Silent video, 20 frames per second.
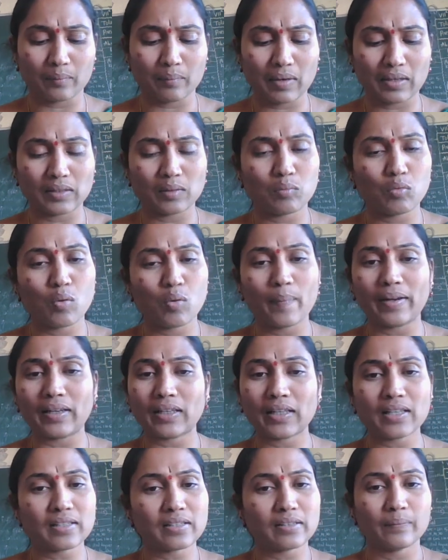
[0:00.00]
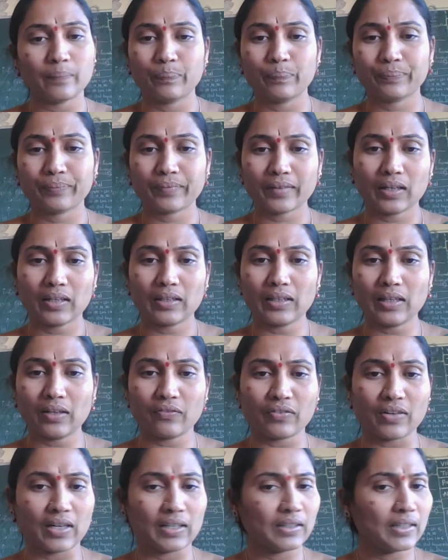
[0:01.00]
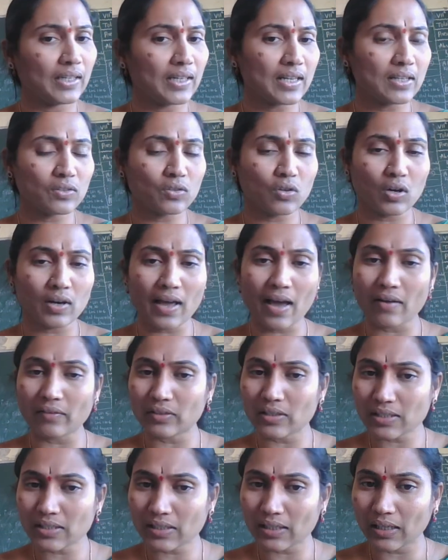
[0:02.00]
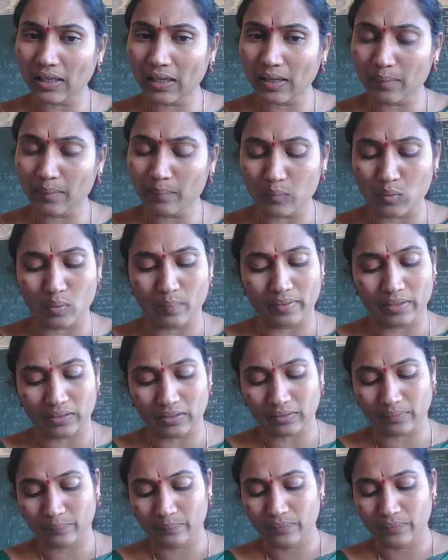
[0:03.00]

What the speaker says: But the movement is different. They does not have the same movement.